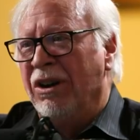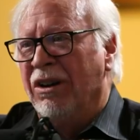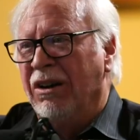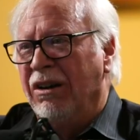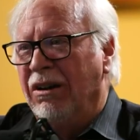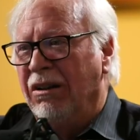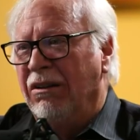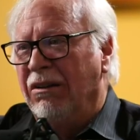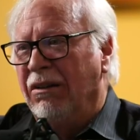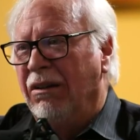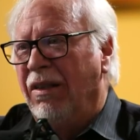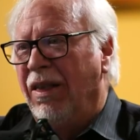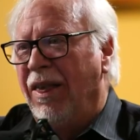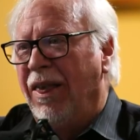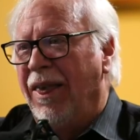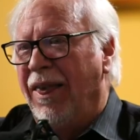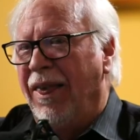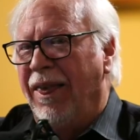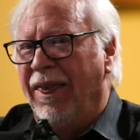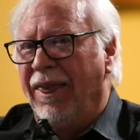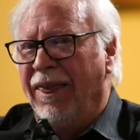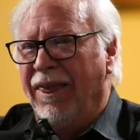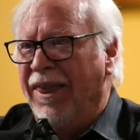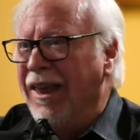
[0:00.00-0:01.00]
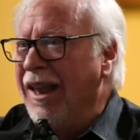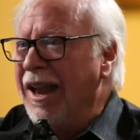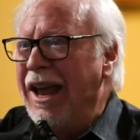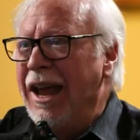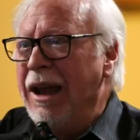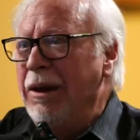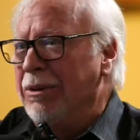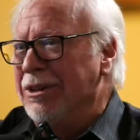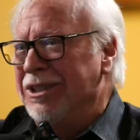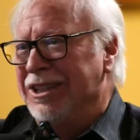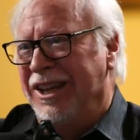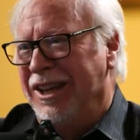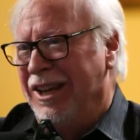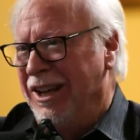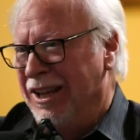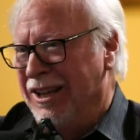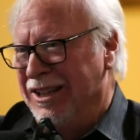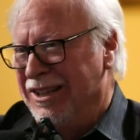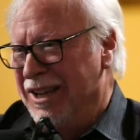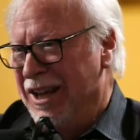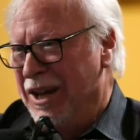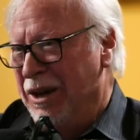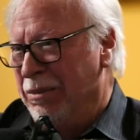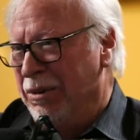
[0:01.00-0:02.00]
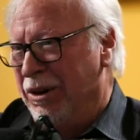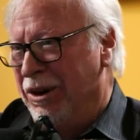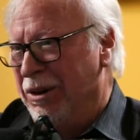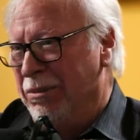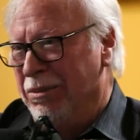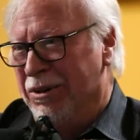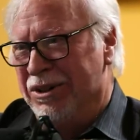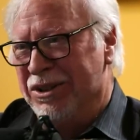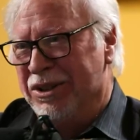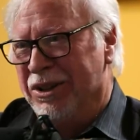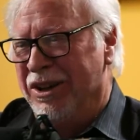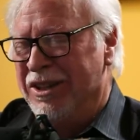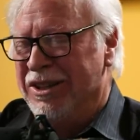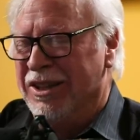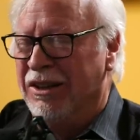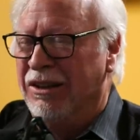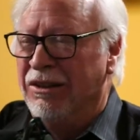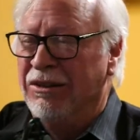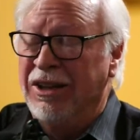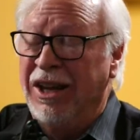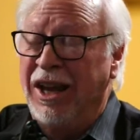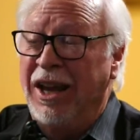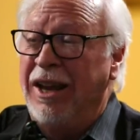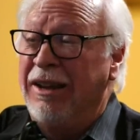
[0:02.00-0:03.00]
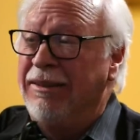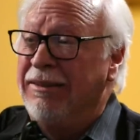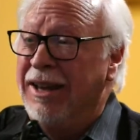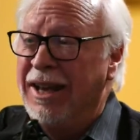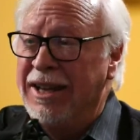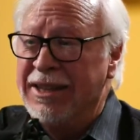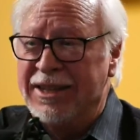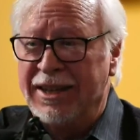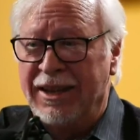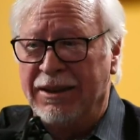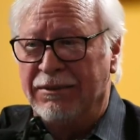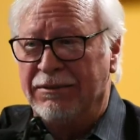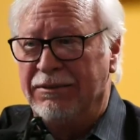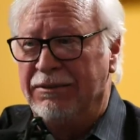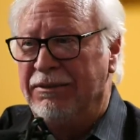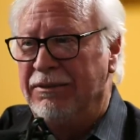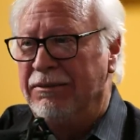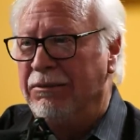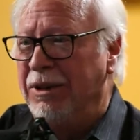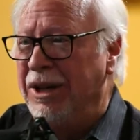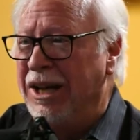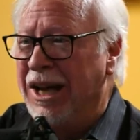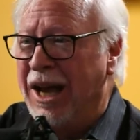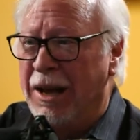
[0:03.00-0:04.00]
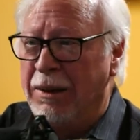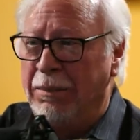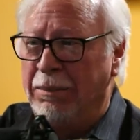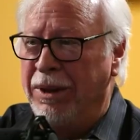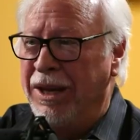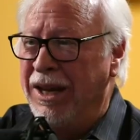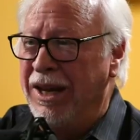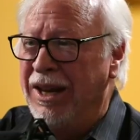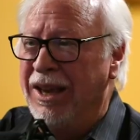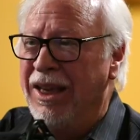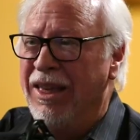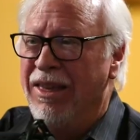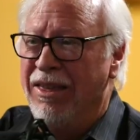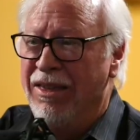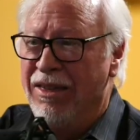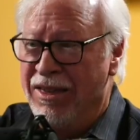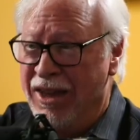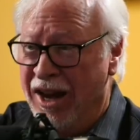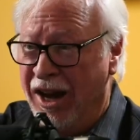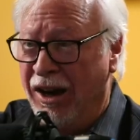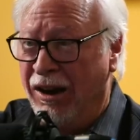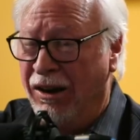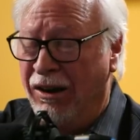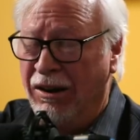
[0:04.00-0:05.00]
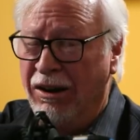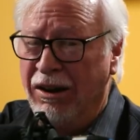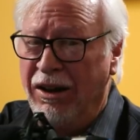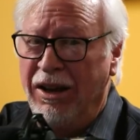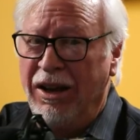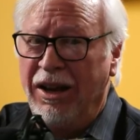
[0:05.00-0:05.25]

work than I was getting in Santa Barbara. So I said, okay, that's it. We got to be there.